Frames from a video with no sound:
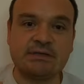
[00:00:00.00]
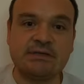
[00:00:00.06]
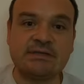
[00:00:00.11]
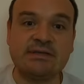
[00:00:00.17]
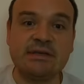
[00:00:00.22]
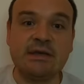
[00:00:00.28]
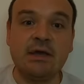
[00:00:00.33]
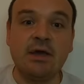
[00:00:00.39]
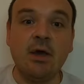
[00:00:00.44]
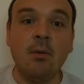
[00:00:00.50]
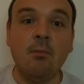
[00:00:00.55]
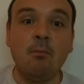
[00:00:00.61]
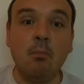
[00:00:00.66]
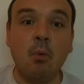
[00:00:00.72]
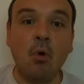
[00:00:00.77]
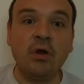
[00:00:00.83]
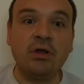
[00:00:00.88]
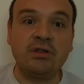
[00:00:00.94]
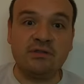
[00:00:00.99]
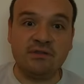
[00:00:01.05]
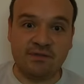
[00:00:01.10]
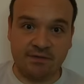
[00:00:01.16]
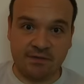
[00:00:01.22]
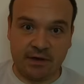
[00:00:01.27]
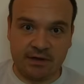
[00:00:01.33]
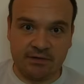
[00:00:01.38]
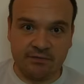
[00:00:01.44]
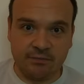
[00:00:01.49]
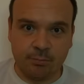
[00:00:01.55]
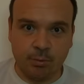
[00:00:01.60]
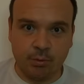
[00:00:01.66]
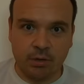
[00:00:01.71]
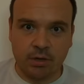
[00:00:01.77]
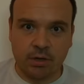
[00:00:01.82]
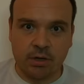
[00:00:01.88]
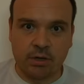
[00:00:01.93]
is
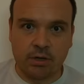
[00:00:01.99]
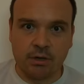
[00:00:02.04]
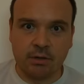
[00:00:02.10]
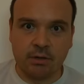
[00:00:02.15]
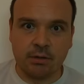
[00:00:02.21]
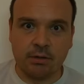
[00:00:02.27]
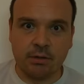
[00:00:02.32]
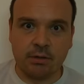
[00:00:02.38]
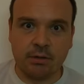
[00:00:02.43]
0.5 bar